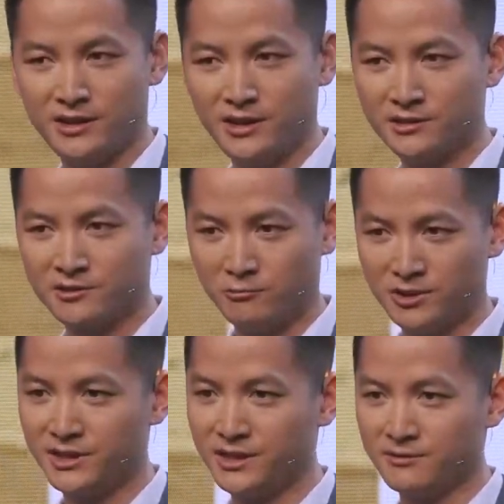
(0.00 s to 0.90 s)
is
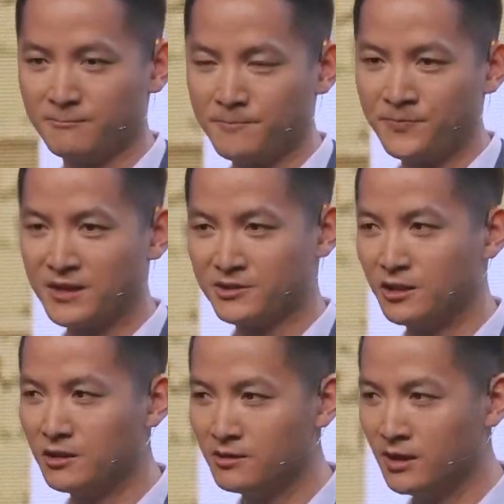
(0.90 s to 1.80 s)
within.
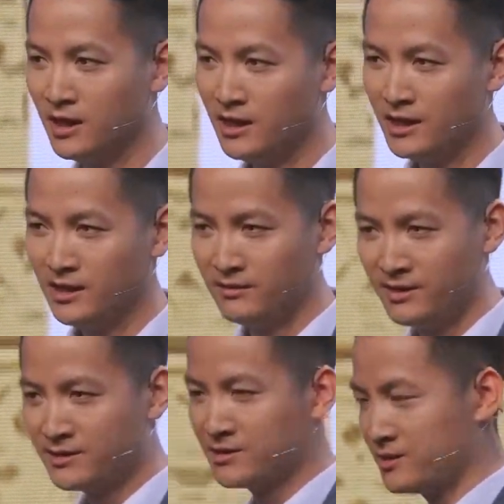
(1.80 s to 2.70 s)
So
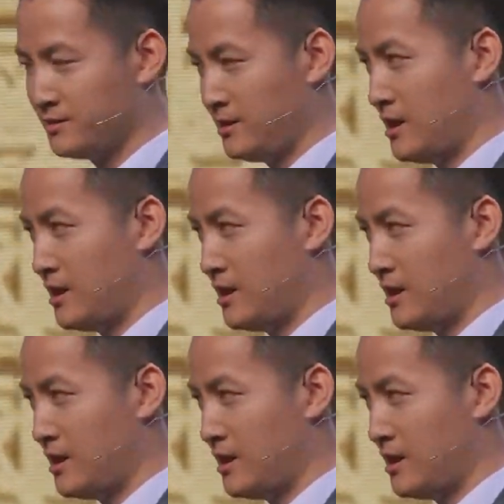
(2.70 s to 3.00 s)
this is,